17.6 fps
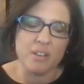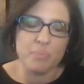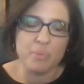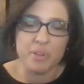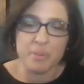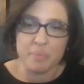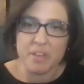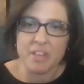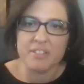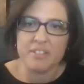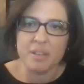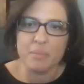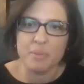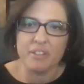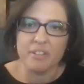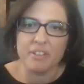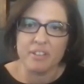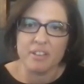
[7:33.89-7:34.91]

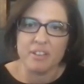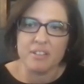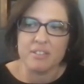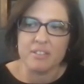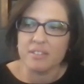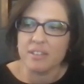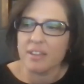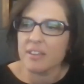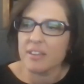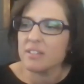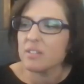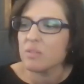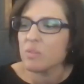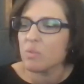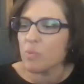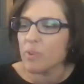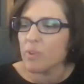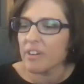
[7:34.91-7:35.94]
pre-pandemic, like I said,
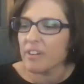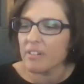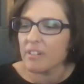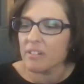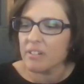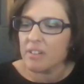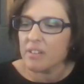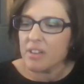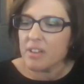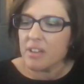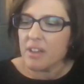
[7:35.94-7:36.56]
where